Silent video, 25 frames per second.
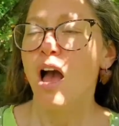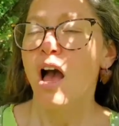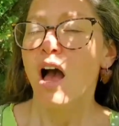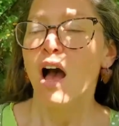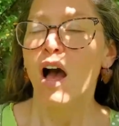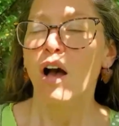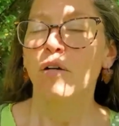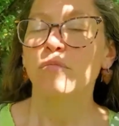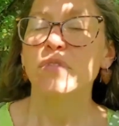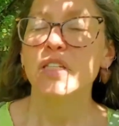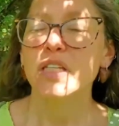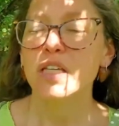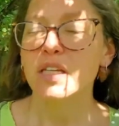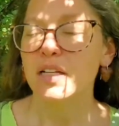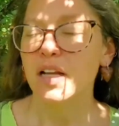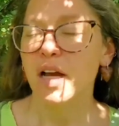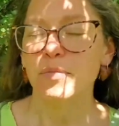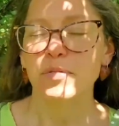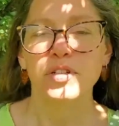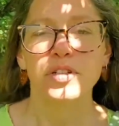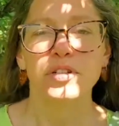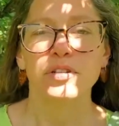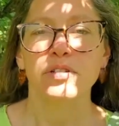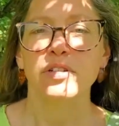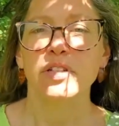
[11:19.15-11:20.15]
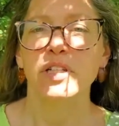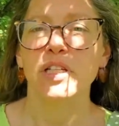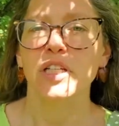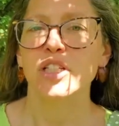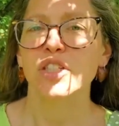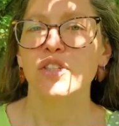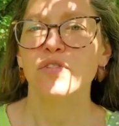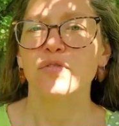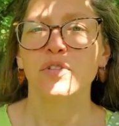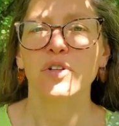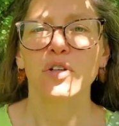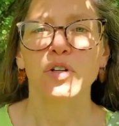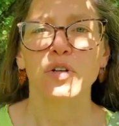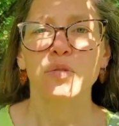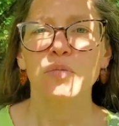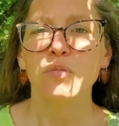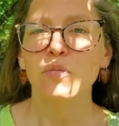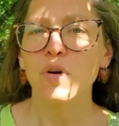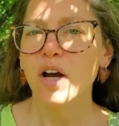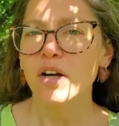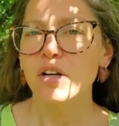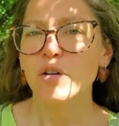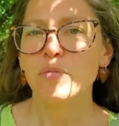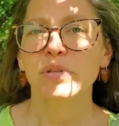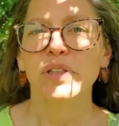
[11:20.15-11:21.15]
umpteen opportunities for
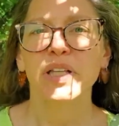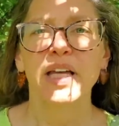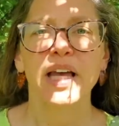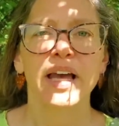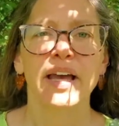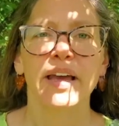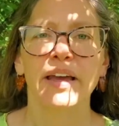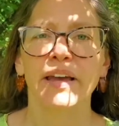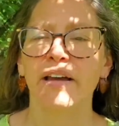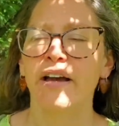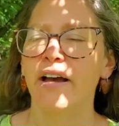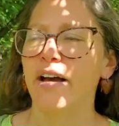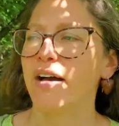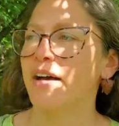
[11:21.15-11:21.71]
water play,